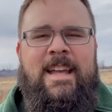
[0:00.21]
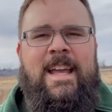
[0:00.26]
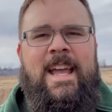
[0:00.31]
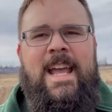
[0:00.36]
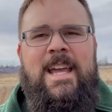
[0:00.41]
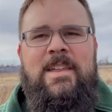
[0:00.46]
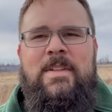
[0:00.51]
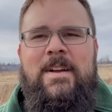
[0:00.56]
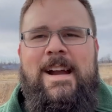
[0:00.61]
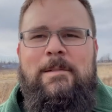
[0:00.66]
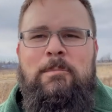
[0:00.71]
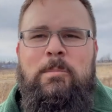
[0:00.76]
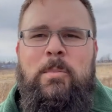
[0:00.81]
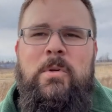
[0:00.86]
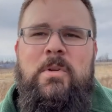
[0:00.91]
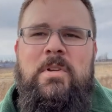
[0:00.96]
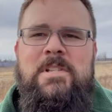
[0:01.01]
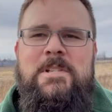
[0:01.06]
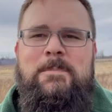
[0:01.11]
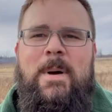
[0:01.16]
Hey there, I'm
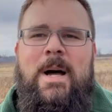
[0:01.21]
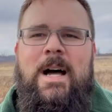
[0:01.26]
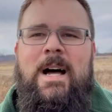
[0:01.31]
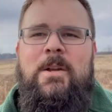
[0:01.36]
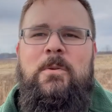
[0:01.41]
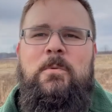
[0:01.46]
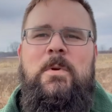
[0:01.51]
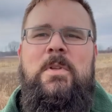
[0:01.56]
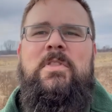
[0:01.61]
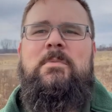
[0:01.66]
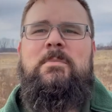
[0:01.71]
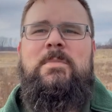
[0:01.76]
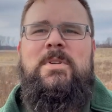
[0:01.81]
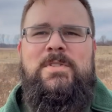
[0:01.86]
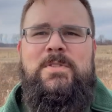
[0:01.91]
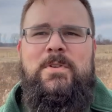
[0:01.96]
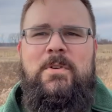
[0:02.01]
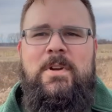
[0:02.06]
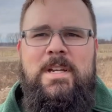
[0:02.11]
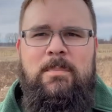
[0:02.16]
Lucas Bond with the
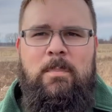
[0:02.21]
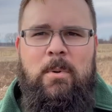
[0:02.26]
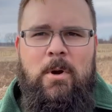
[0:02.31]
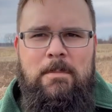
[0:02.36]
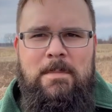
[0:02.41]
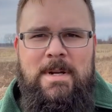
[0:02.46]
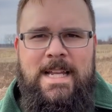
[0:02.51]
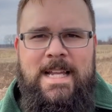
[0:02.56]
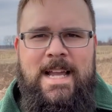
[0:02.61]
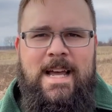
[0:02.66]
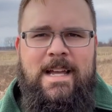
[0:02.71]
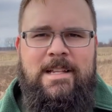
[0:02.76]
Missouri Department of